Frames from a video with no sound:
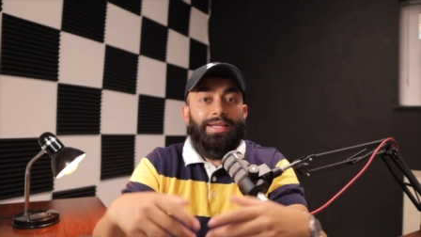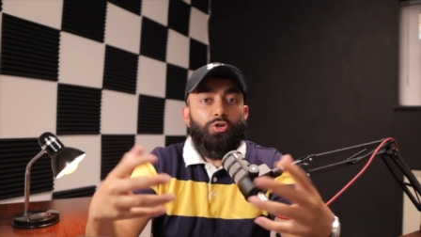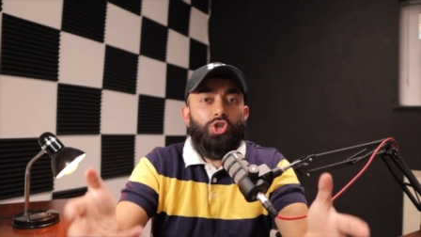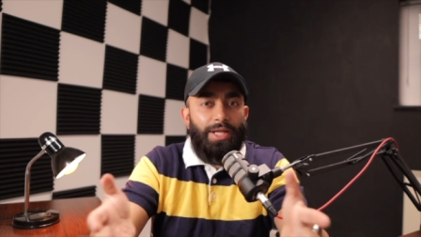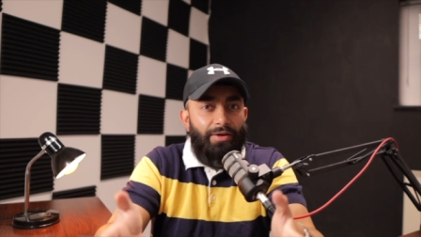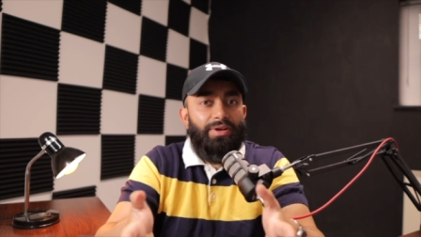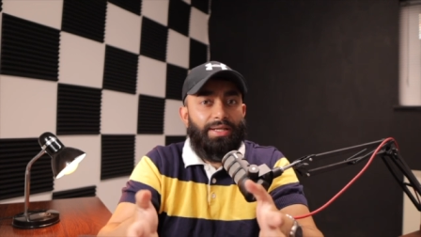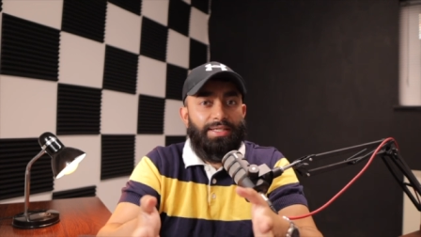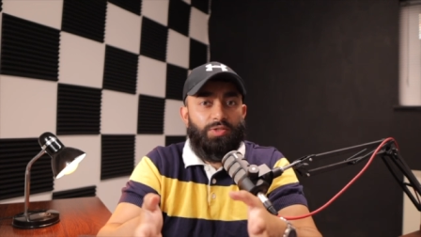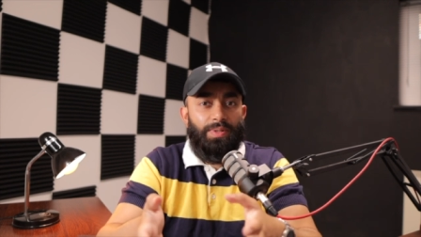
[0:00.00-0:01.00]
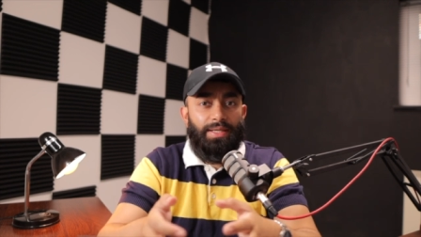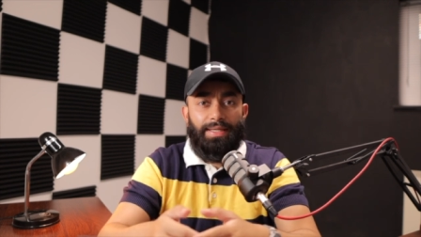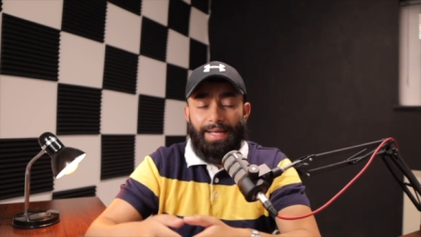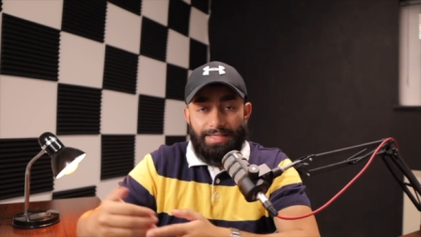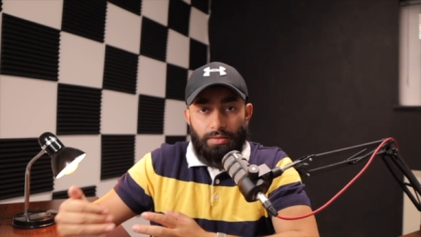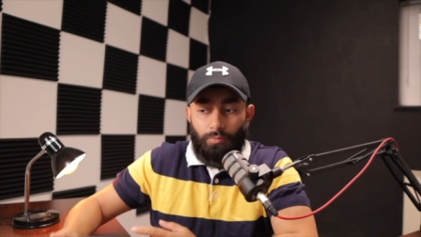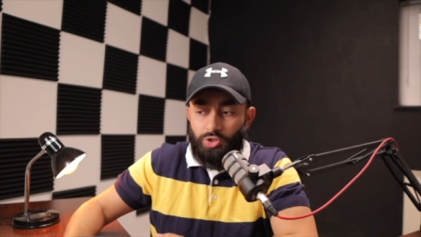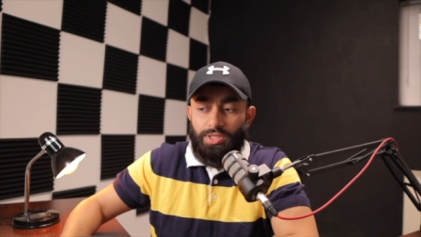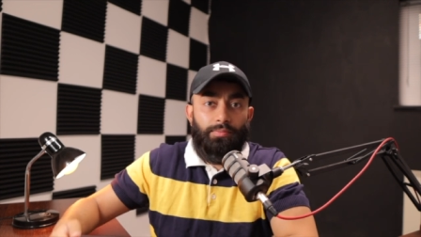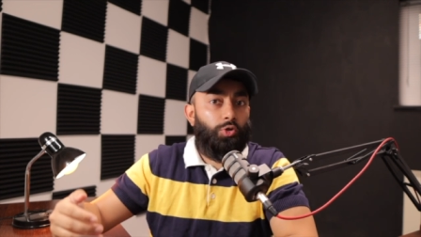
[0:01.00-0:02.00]
Now, generically speaking, as a
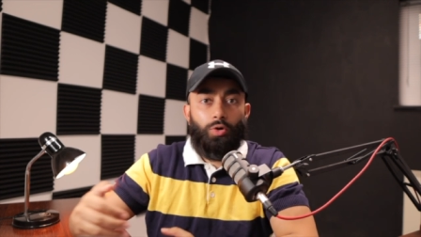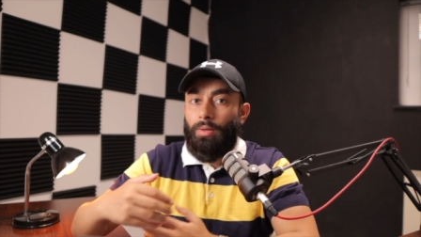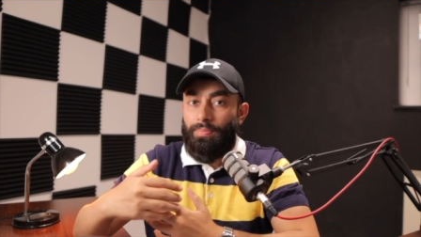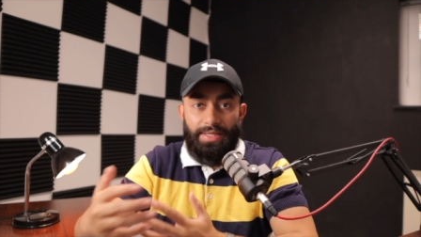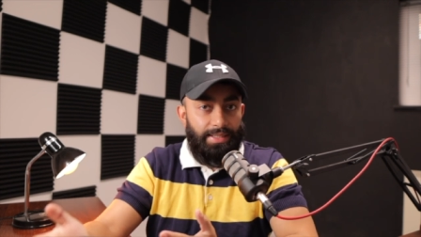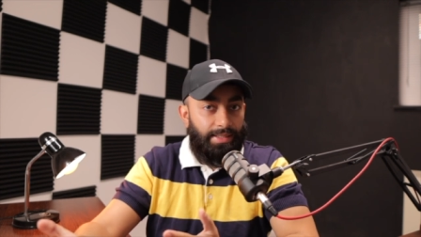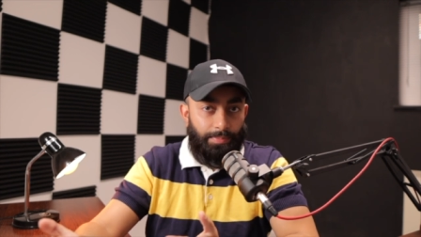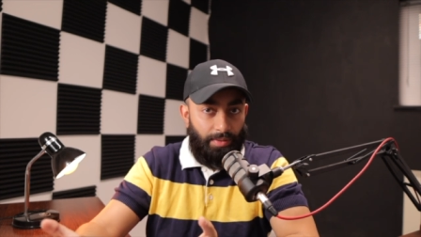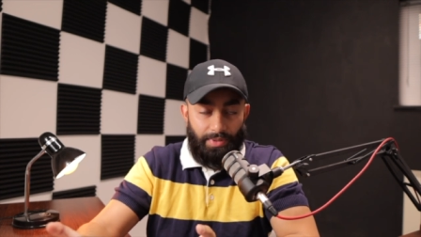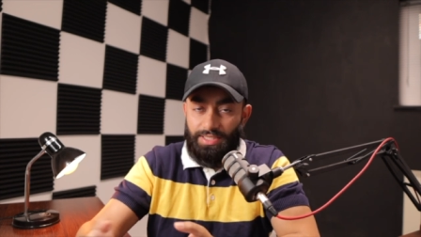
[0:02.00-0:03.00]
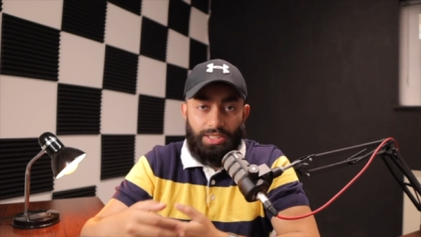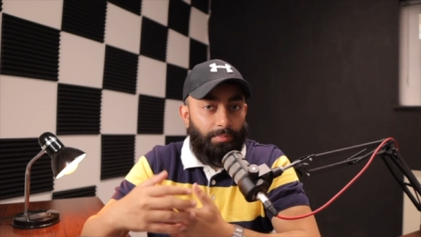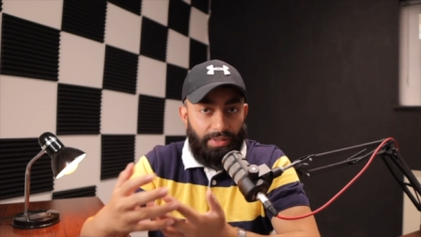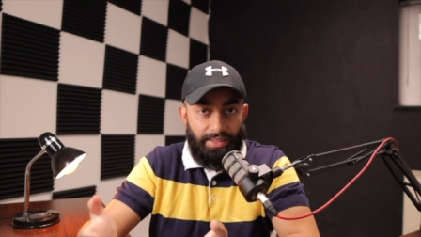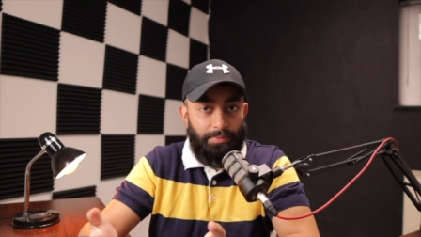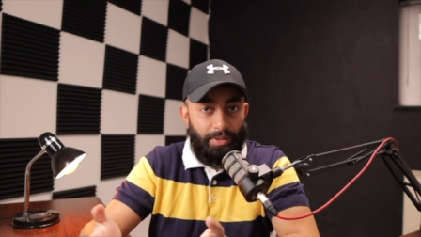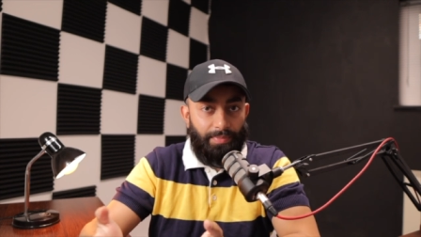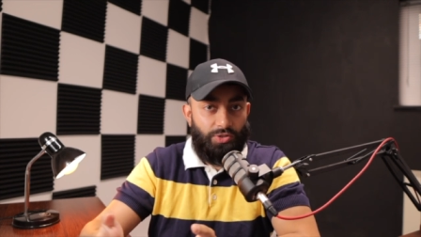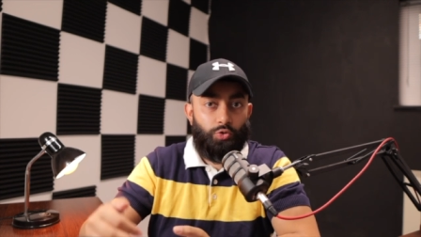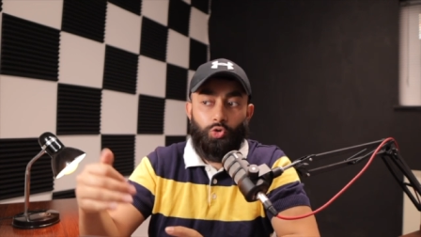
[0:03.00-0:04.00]
Muslim, you're completely it's completely
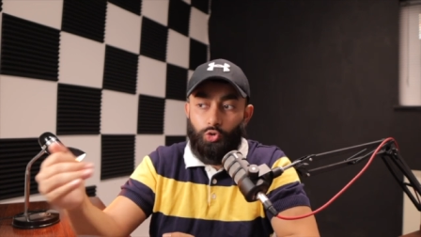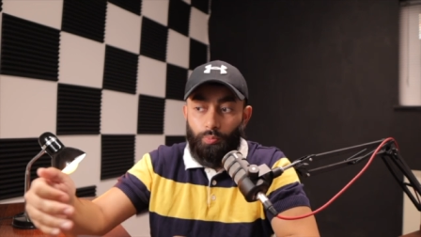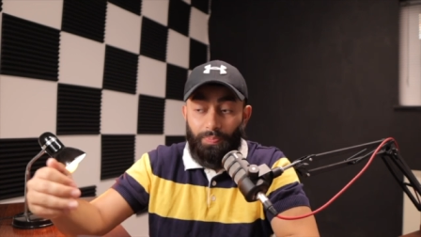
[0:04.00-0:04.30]
permissible to do